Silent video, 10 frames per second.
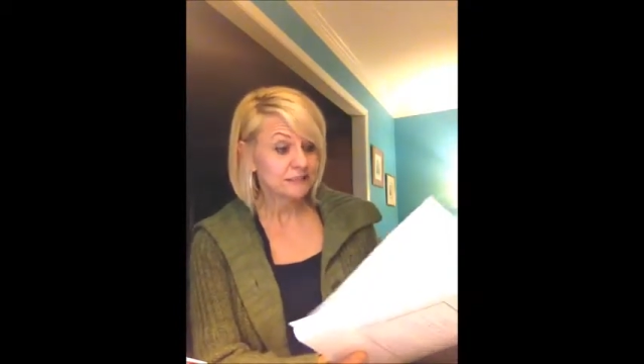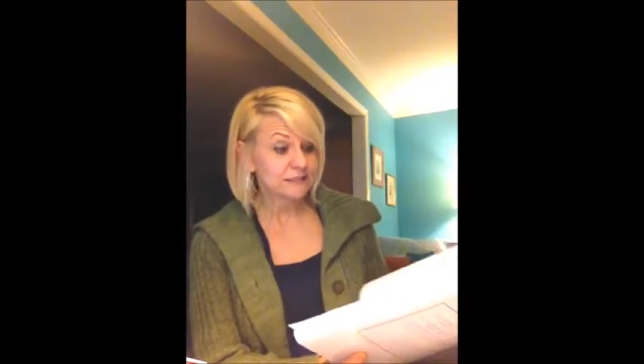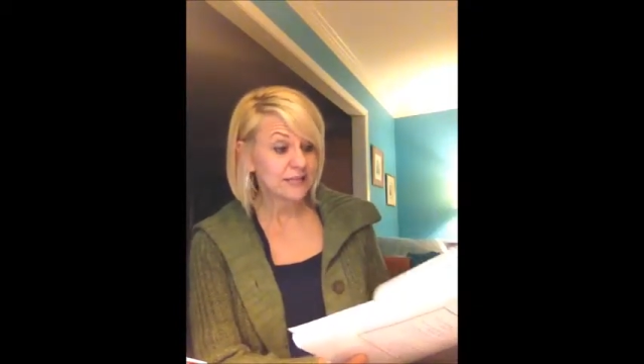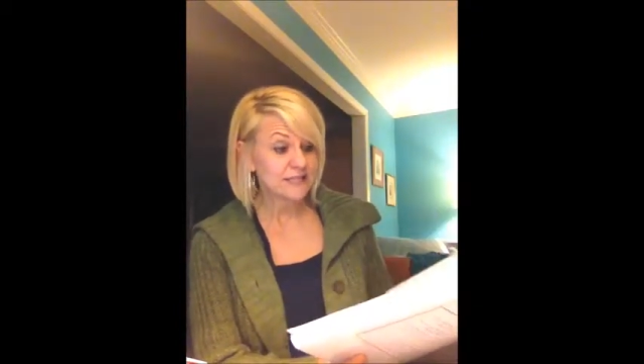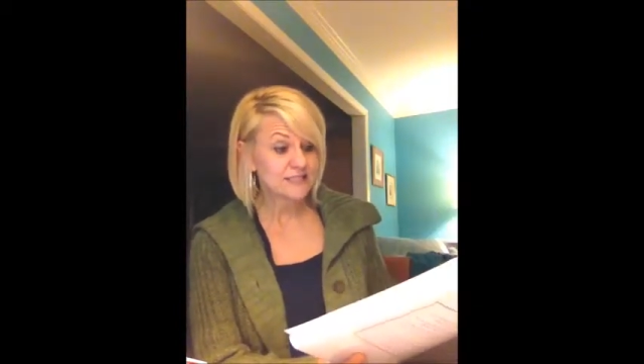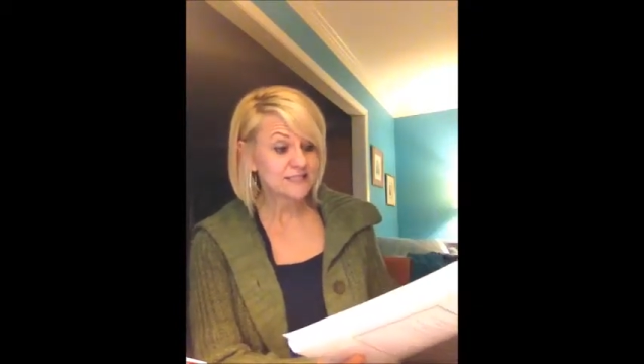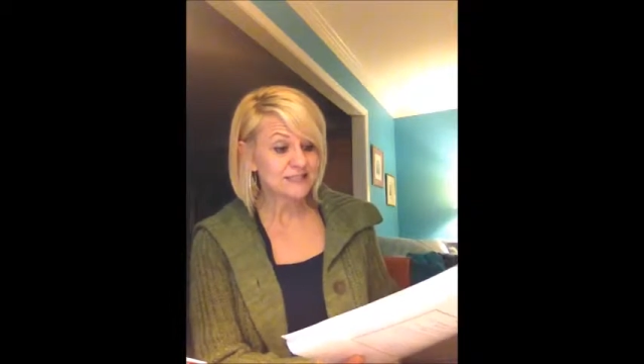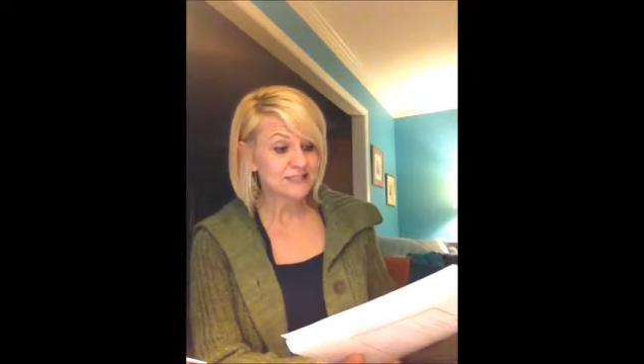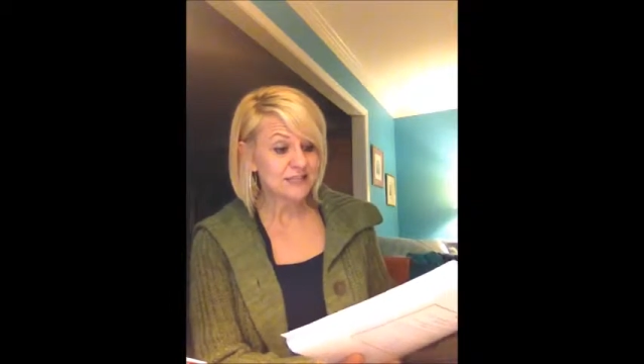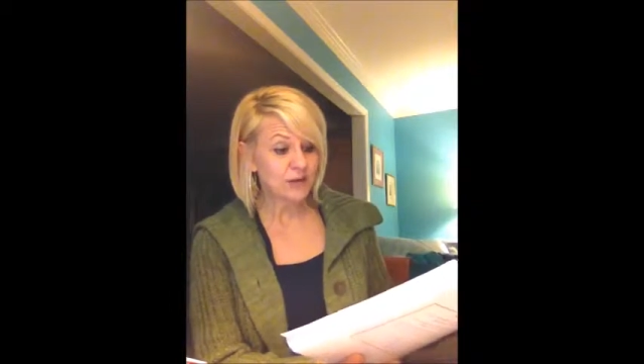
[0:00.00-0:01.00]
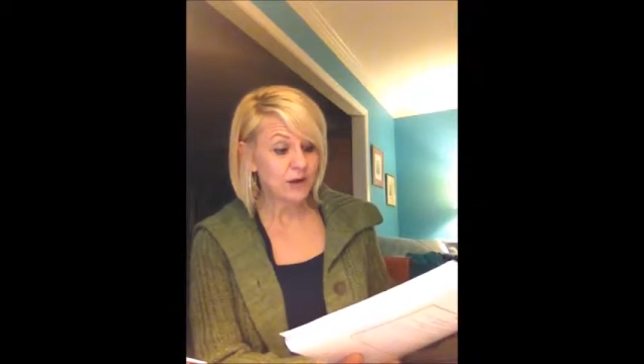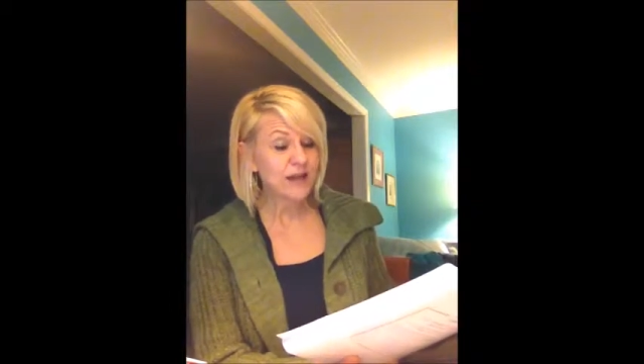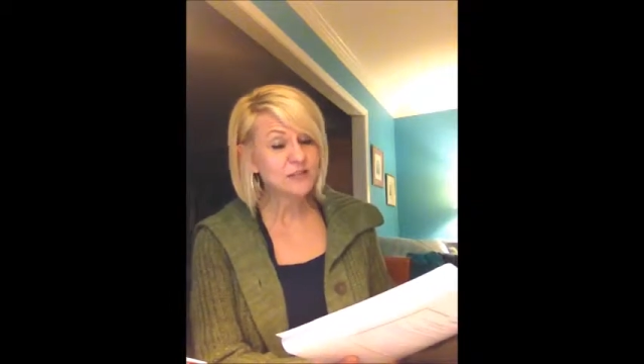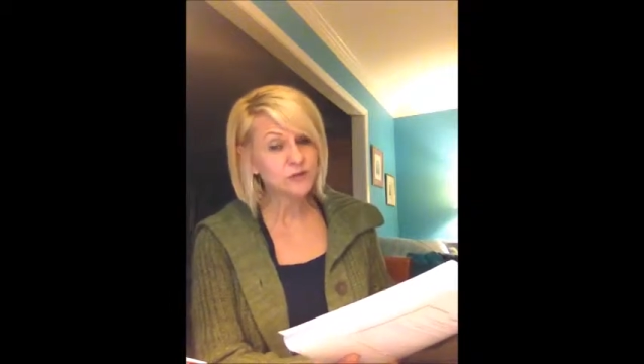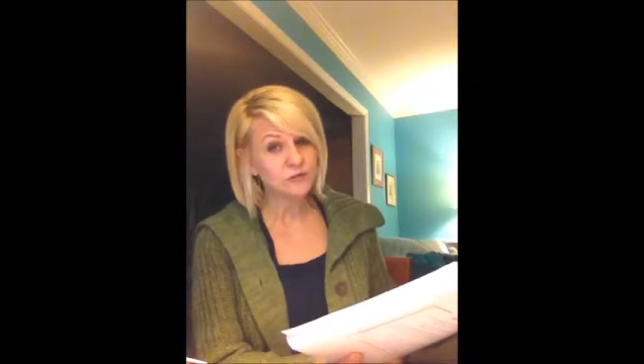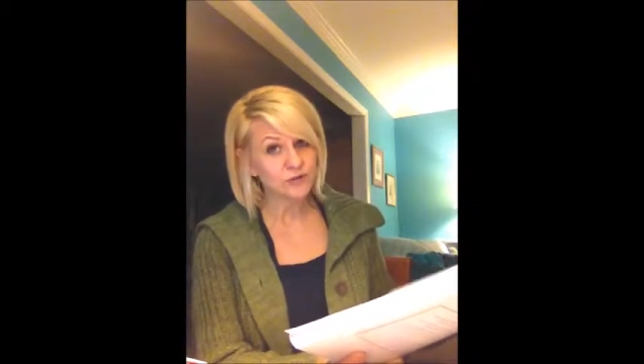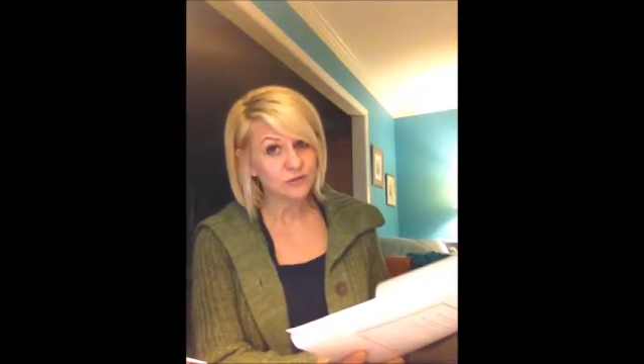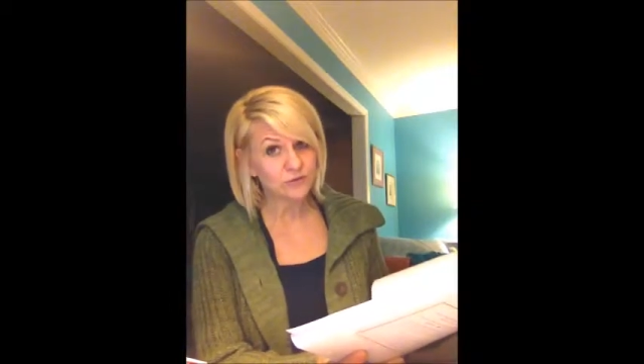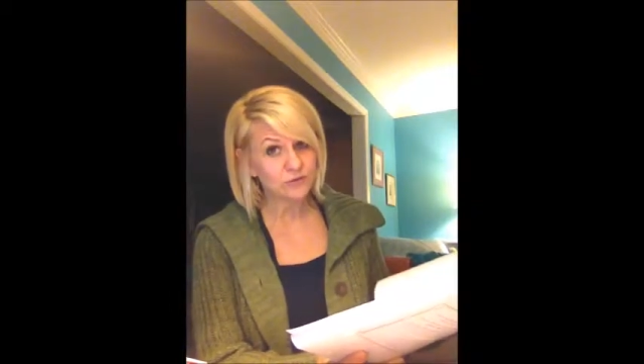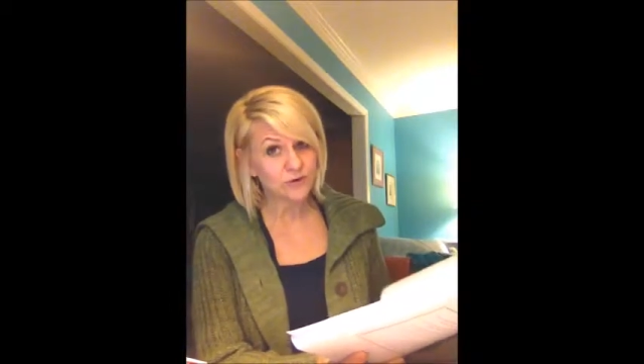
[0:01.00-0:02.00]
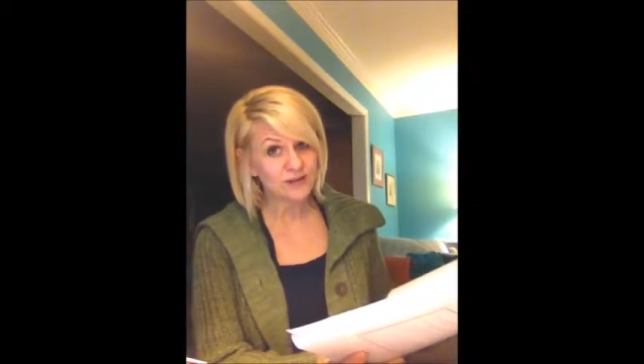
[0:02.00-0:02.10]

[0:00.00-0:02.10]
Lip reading: That's, I do read through.